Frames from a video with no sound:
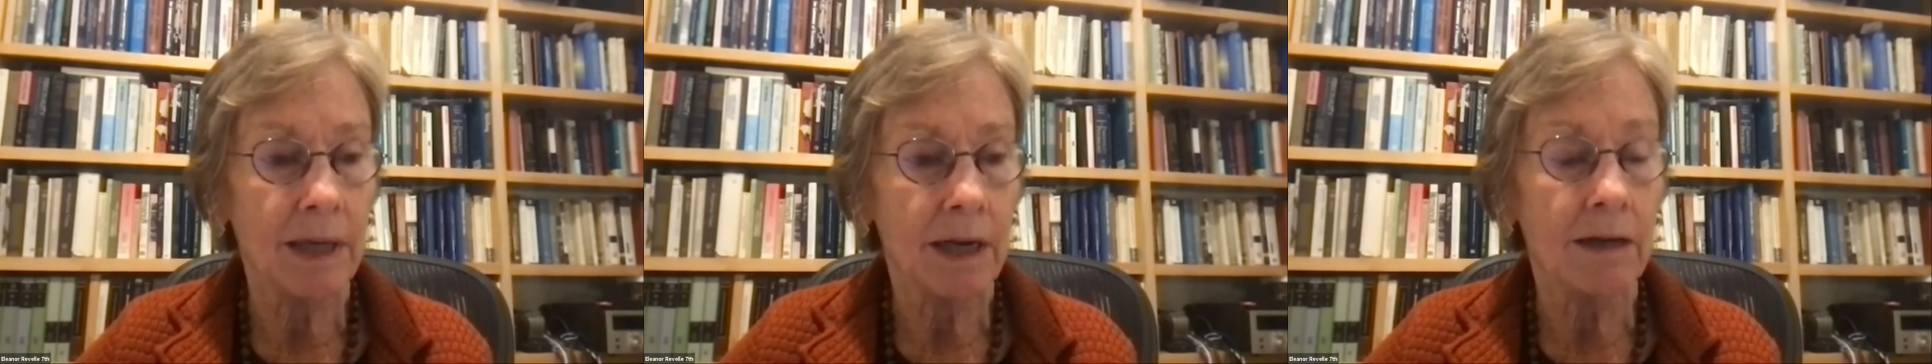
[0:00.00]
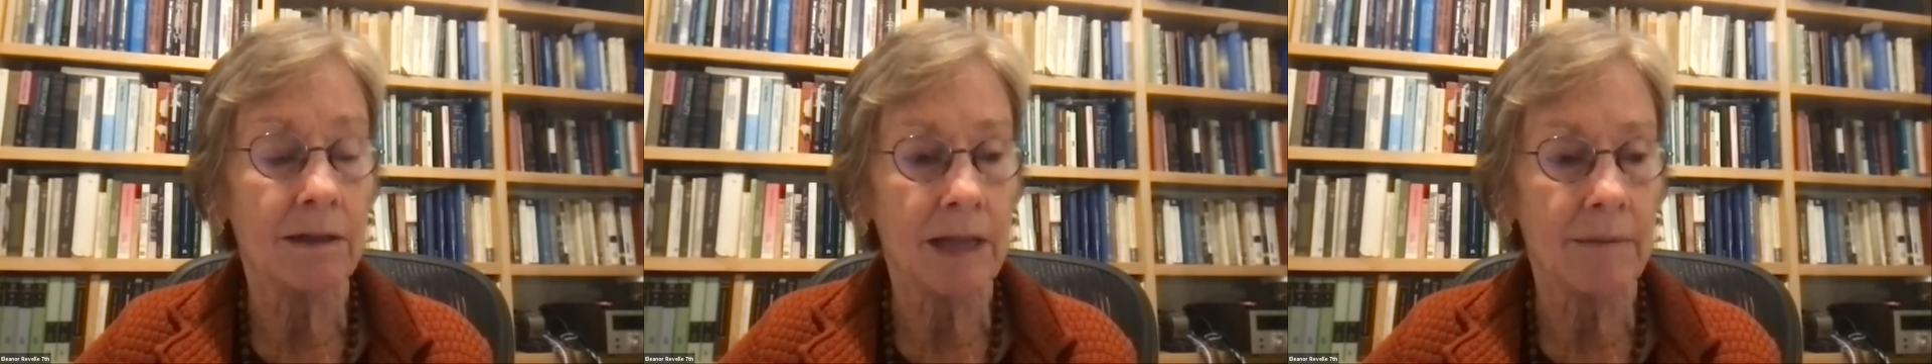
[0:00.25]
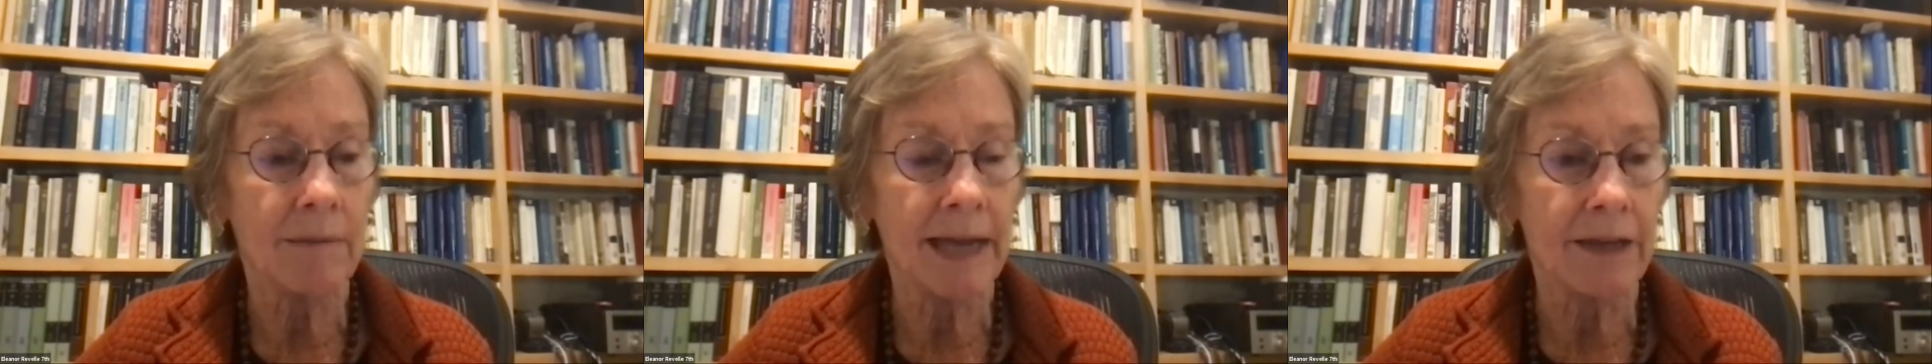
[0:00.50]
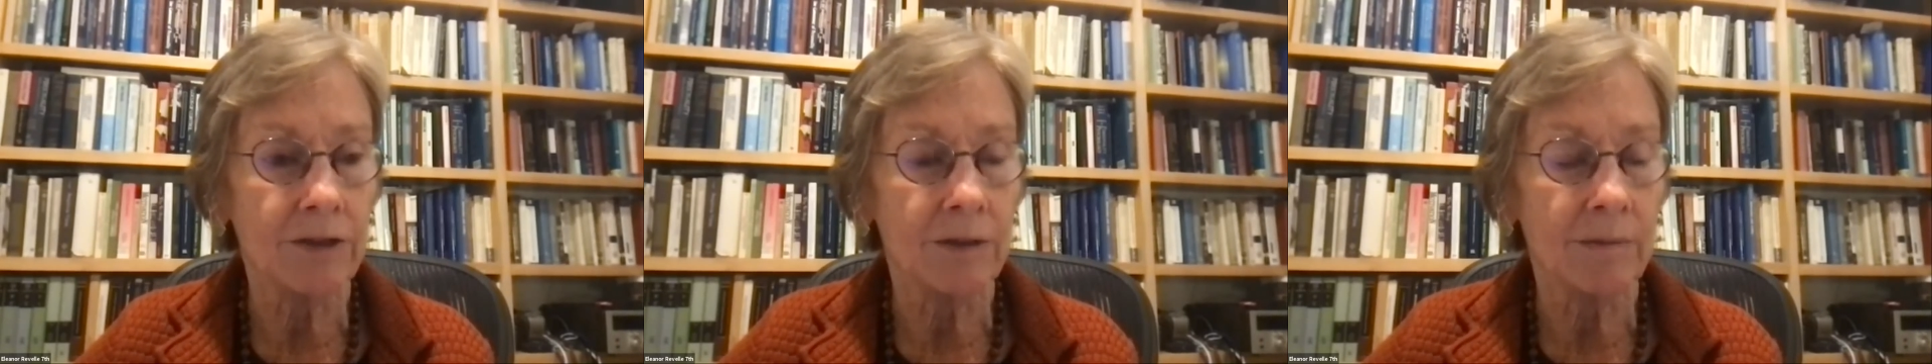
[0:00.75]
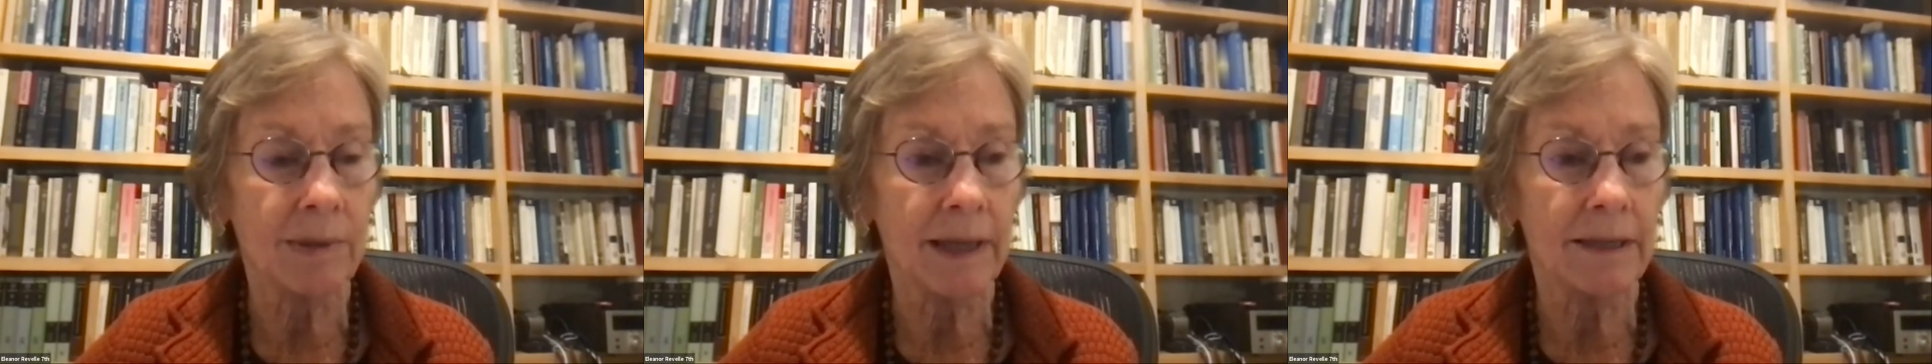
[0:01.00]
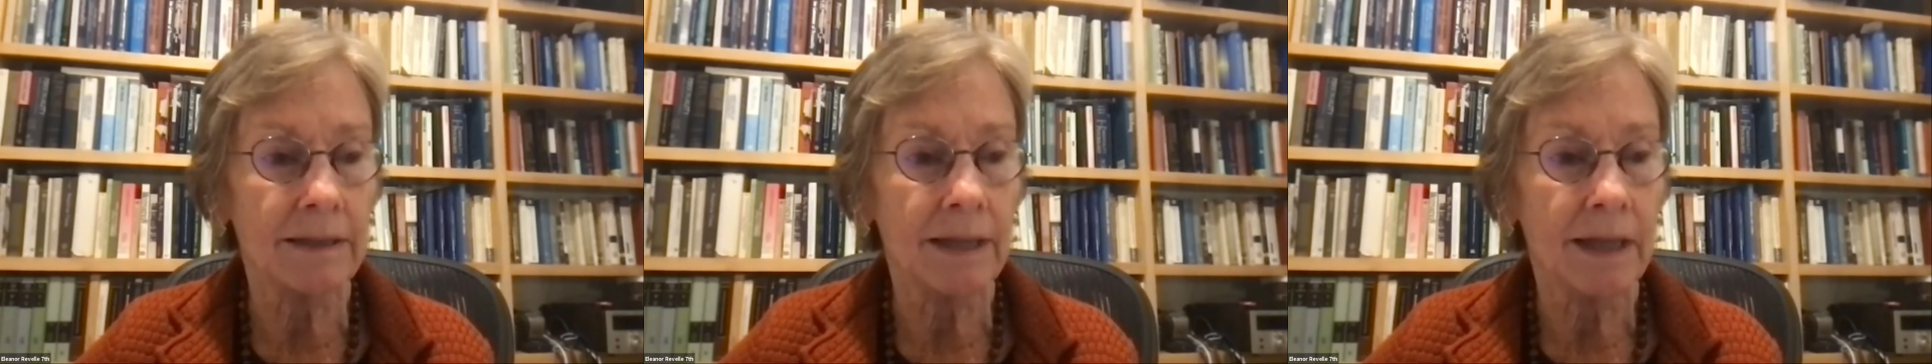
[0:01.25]
our climate action
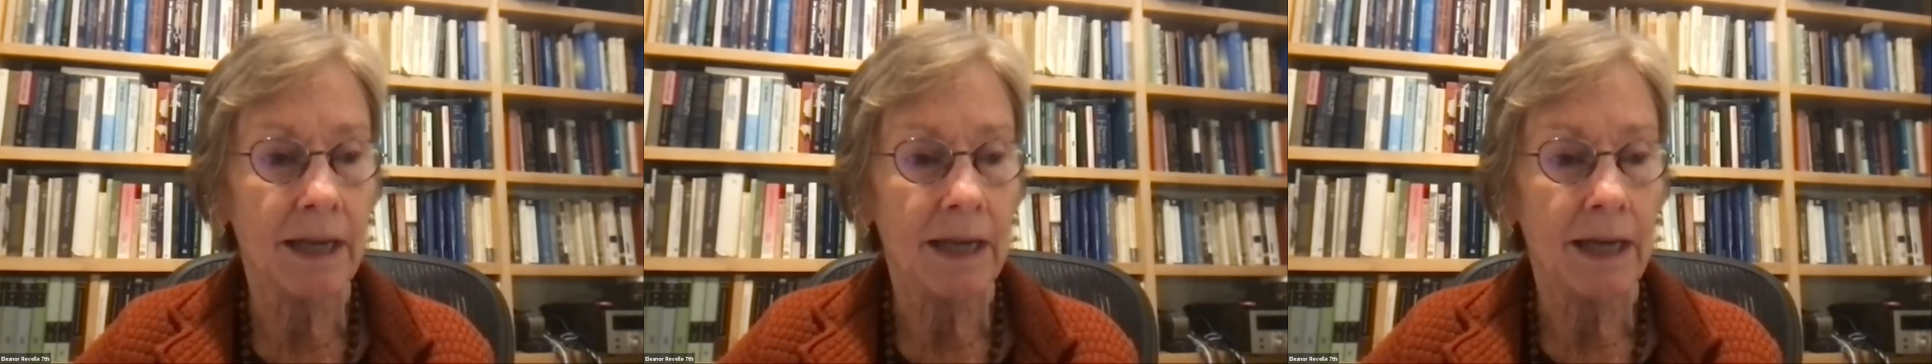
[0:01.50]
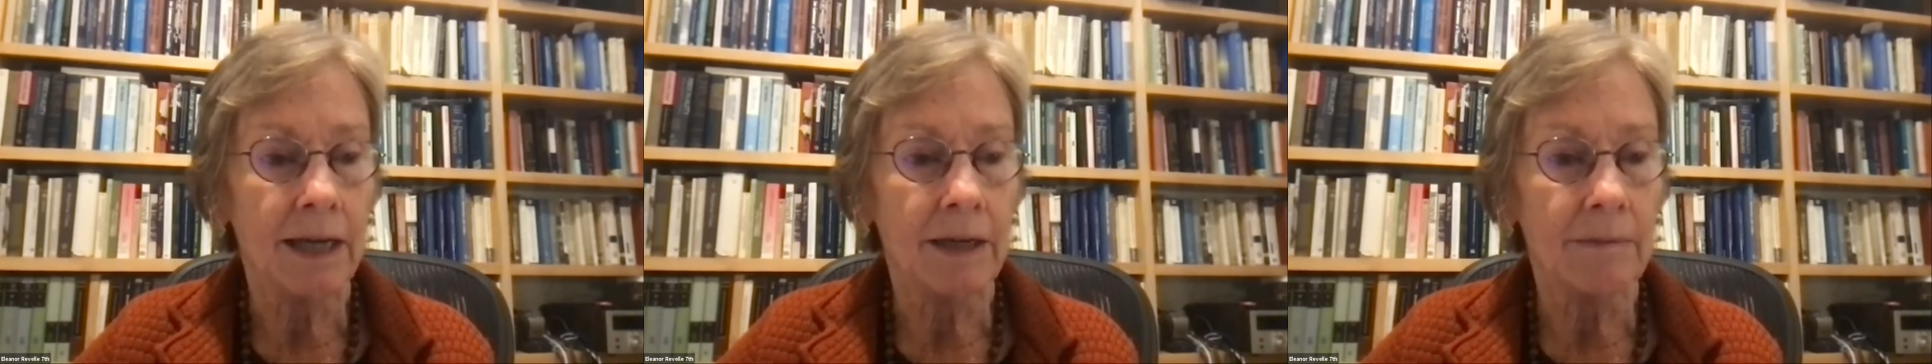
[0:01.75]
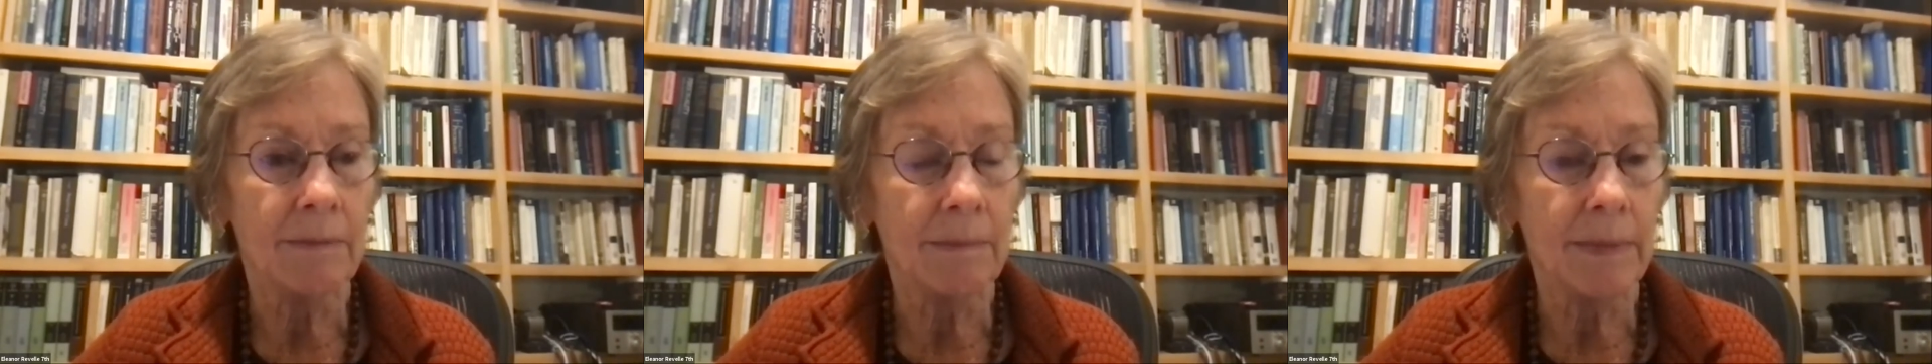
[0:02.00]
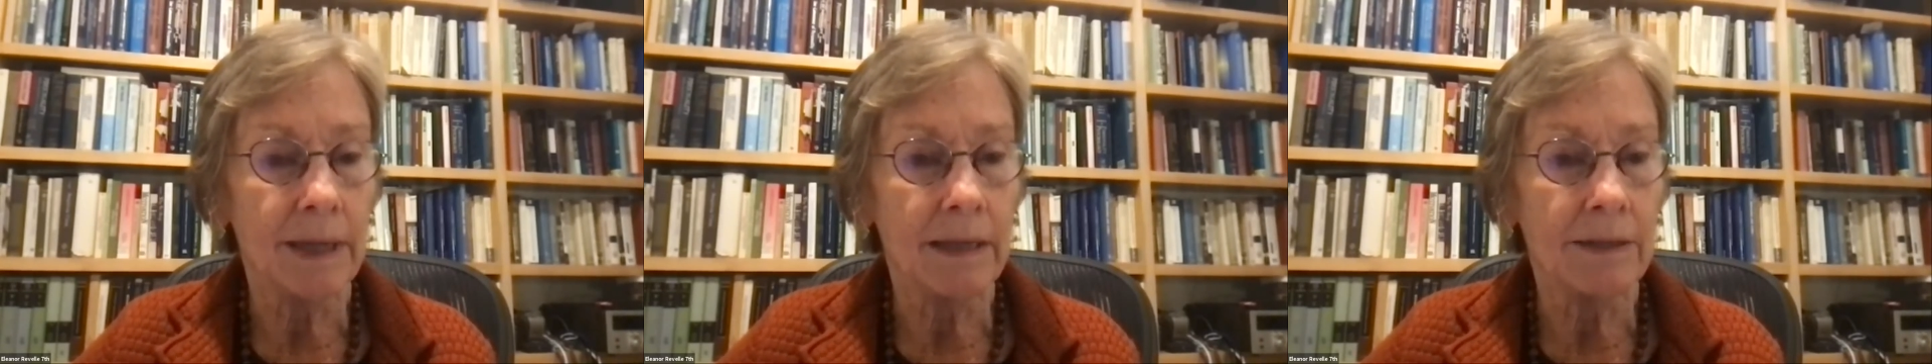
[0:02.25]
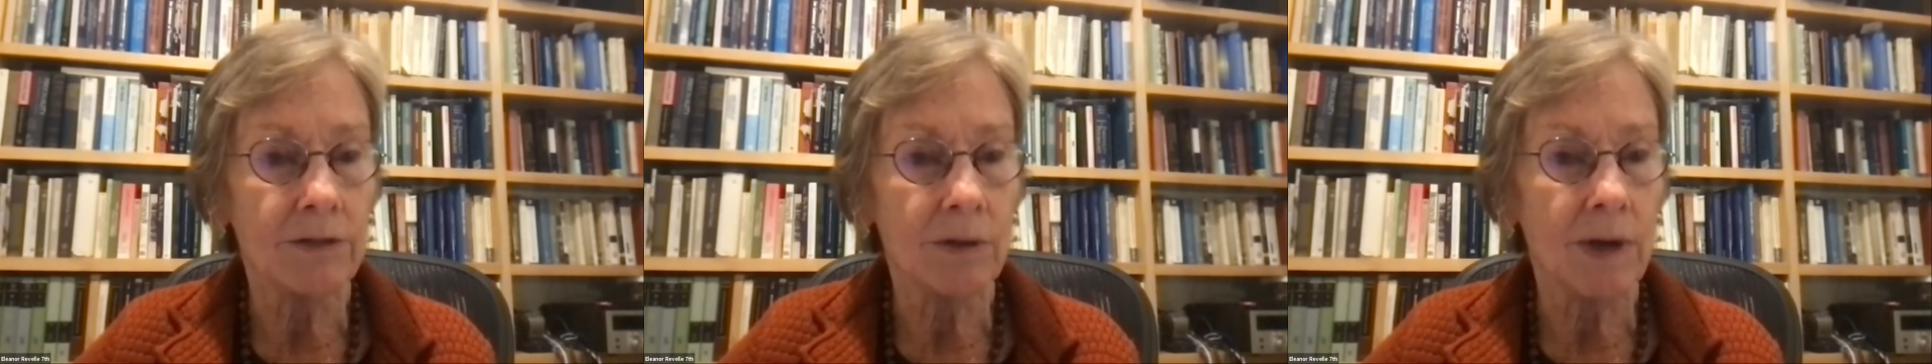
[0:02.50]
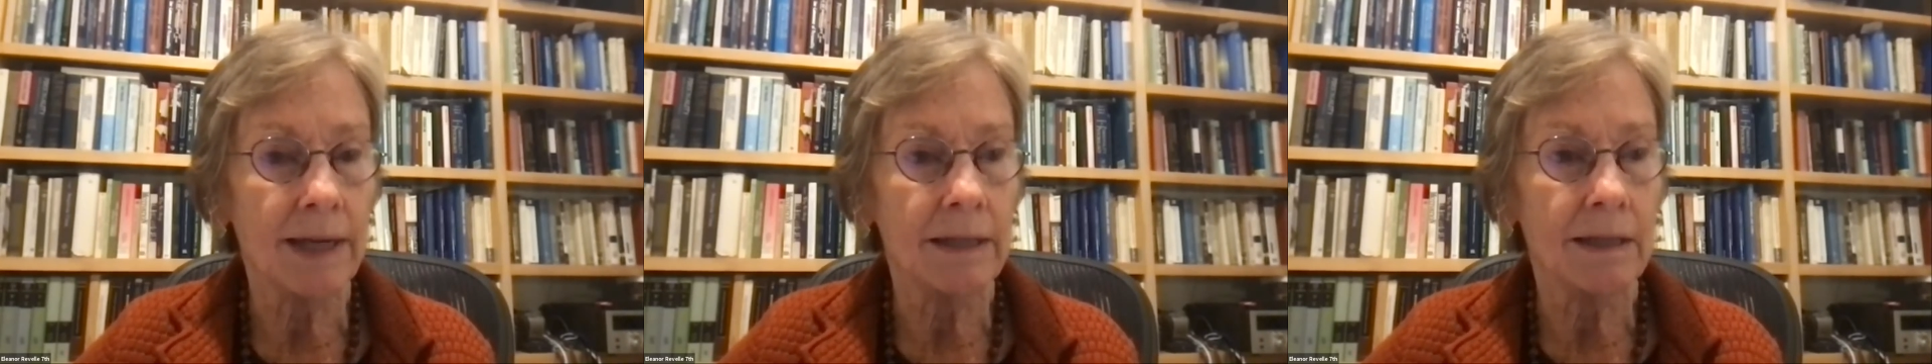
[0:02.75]
plan. And
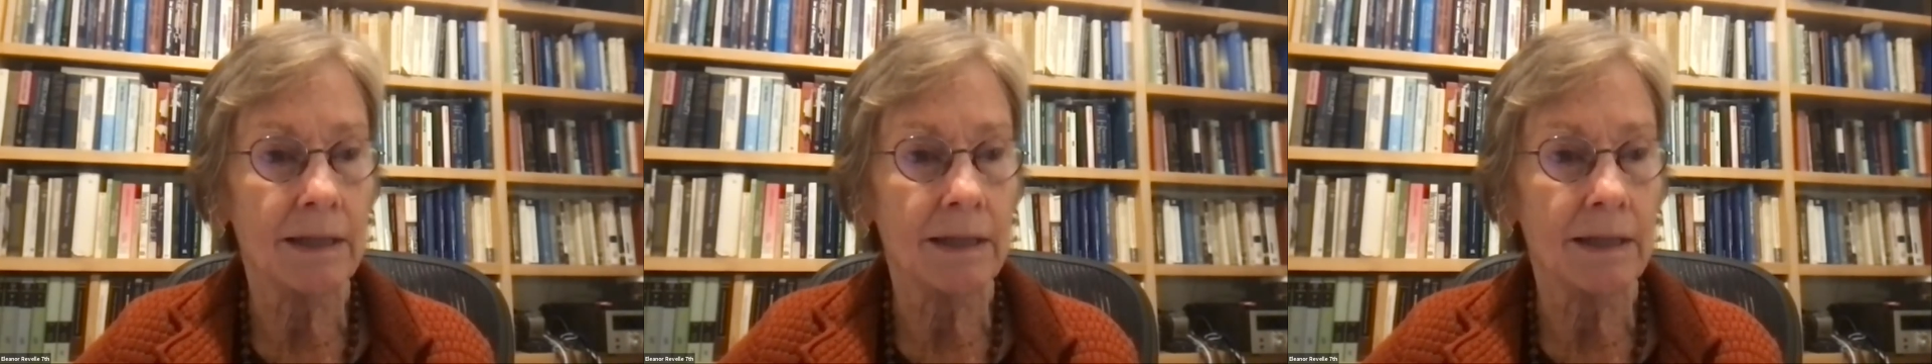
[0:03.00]
so